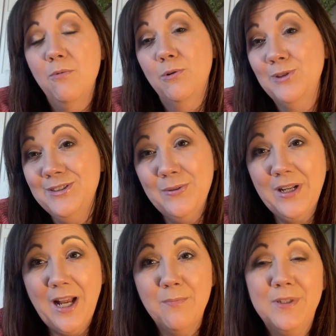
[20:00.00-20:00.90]
But we'll see what
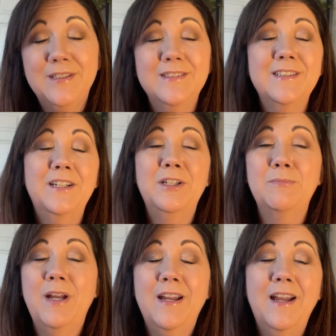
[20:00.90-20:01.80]
happens. Um,
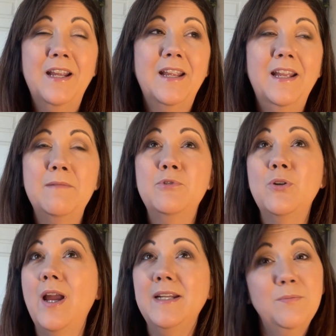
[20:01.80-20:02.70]
I, I'm
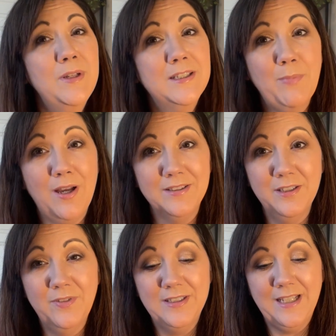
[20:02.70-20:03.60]
trying to be as
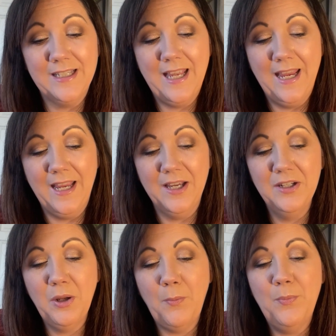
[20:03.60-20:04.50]
positive as I
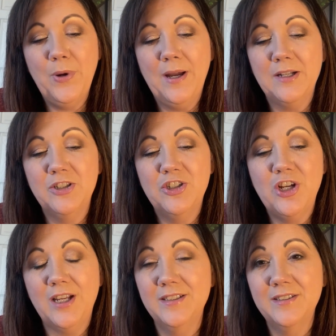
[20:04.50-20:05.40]
can, but
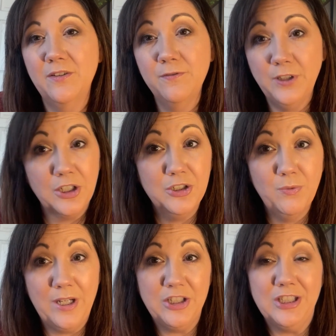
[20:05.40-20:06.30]
just the
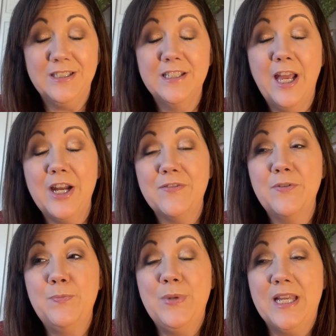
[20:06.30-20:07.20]
fluctuations
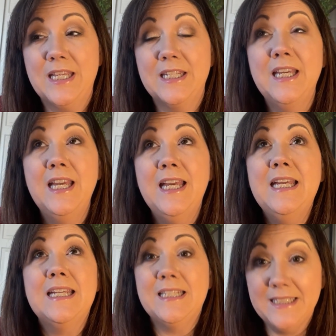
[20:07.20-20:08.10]
have been
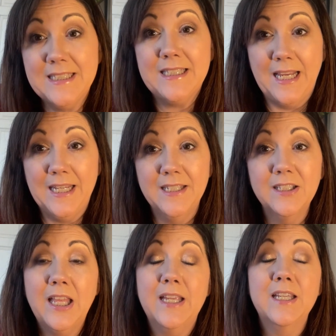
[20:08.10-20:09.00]
insane.
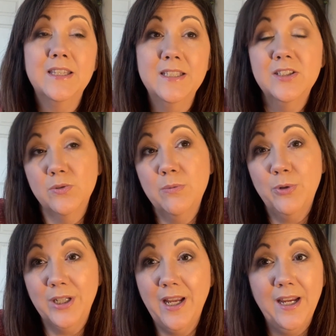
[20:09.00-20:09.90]
Like this
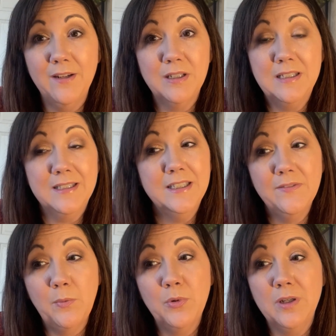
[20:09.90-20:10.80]
3.8 doesn't
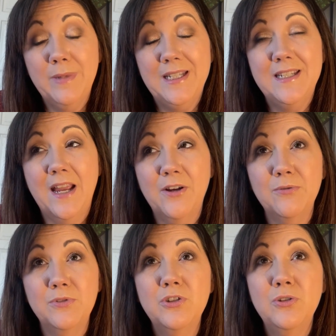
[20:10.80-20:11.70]
even bring me
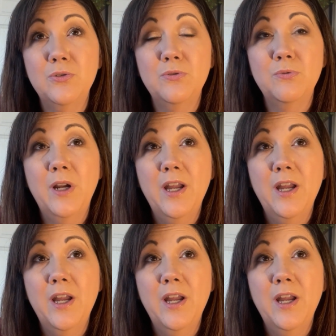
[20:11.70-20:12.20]
down to